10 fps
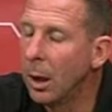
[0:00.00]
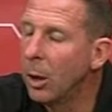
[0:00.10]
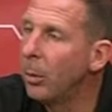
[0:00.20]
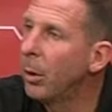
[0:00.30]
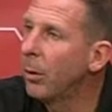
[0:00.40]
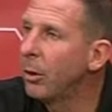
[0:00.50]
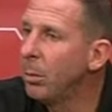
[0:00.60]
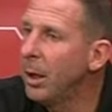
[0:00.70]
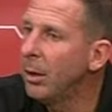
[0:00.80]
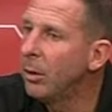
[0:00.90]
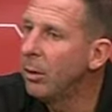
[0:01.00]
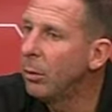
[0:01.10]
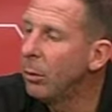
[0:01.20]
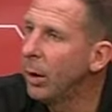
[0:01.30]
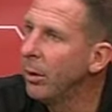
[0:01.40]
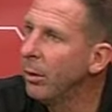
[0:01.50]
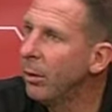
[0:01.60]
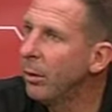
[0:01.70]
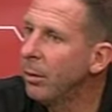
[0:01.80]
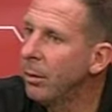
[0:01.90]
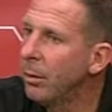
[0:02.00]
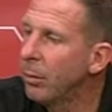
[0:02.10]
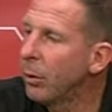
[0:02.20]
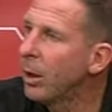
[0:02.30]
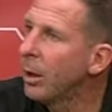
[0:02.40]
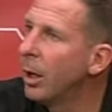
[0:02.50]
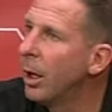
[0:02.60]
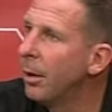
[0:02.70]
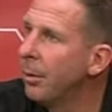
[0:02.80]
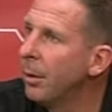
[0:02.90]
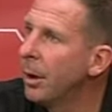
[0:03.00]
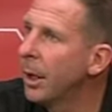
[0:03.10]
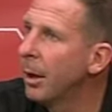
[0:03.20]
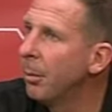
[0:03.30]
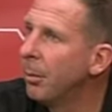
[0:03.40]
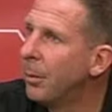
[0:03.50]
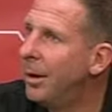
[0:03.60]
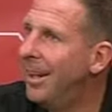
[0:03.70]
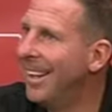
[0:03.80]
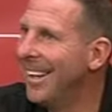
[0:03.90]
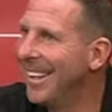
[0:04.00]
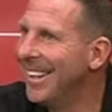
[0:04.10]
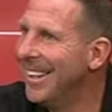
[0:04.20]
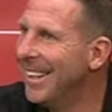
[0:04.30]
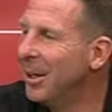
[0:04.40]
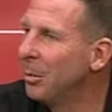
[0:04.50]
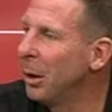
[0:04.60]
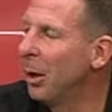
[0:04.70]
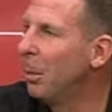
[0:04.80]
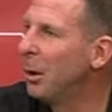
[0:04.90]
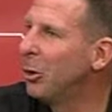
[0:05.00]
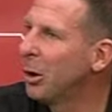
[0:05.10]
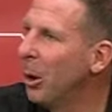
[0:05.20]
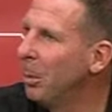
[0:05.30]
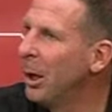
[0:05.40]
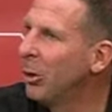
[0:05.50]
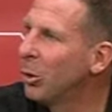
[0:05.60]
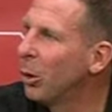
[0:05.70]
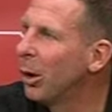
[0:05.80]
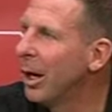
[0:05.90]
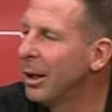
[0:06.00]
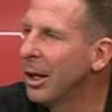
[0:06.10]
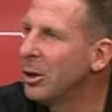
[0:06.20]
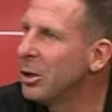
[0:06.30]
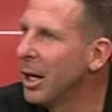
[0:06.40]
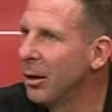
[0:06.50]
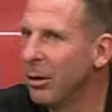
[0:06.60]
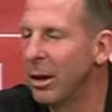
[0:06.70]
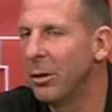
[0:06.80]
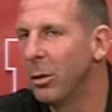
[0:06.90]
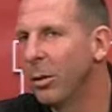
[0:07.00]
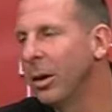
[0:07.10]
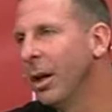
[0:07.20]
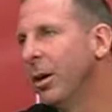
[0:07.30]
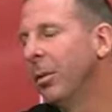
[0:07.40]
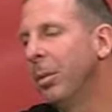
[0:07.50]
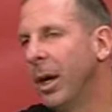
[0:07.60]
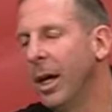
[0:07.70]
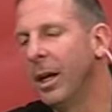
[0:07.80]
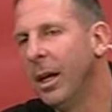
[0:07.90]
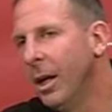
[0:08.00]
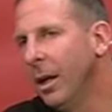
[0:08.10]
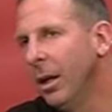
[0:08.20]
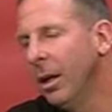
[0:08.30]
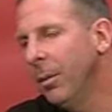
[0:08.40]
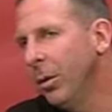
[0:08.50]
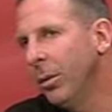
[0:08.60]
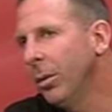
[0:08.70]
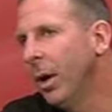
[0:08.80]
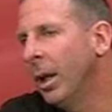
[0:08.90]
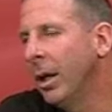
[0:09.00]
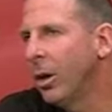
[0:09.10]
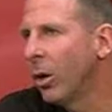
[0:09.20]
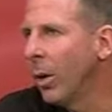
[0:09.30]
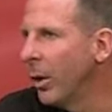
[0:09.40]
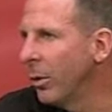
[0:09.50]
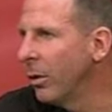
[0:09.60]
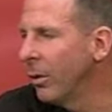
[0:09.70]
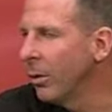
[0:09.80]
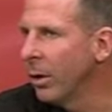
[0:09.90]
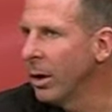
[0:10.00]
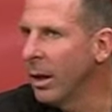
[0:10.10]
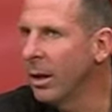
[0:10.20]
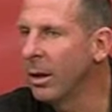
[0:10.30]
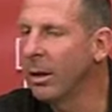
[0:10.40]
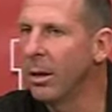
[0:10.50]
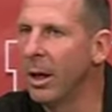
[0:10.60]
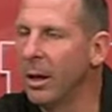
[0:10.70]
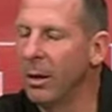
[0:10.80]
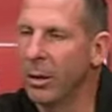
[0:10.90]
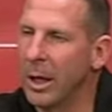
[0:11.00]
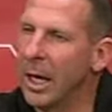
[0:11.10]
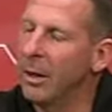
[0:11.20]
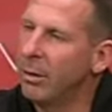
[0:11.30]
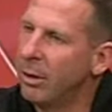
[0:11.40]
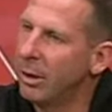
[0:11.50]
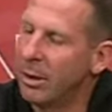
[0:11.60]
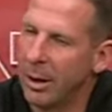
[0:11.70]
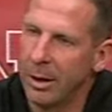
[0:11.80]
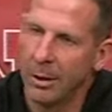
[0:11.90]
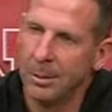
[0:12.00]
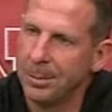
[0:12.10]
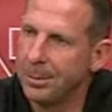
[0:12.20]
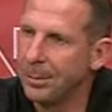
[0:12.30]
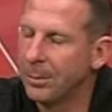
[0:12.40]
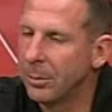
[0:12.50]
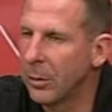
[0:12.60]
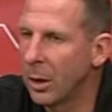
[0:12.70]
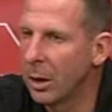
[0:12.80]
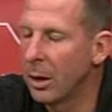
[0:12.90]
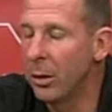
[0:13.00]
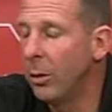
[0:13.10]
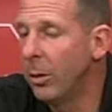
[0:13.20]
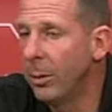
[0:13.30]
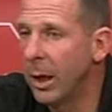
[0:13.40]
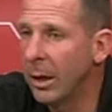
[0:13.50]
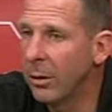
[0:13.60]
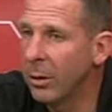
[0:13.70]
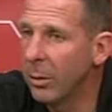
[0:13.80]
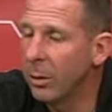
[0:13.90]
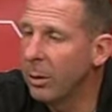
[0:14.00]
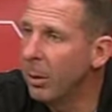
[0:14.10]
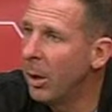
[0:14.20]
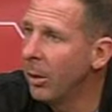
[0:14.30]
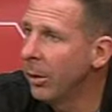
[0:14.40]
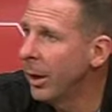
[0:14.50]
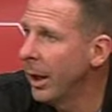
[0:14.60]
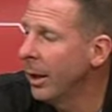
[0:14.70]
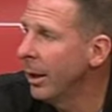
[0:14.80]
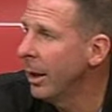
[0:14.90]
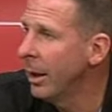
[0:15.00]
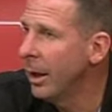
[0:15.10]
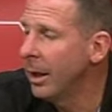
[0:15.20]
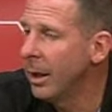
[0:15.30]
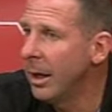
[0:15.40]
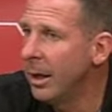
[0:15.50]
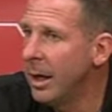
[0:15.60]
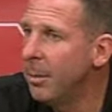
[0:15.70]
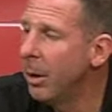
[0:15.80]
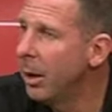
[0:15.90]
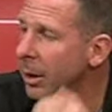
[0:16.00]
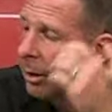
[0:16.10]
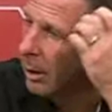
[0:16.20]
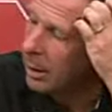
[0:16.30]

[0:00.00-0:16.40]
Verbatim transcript: I hope our speed runs free a lot in the game. I hope, hope they score a lot of touchdowns. That's what, you know. But I, yeah, I mean, I like our wide receivers. I think that they they're guys that uh, can do some things with the ball in their hand. I think they can get deep on you.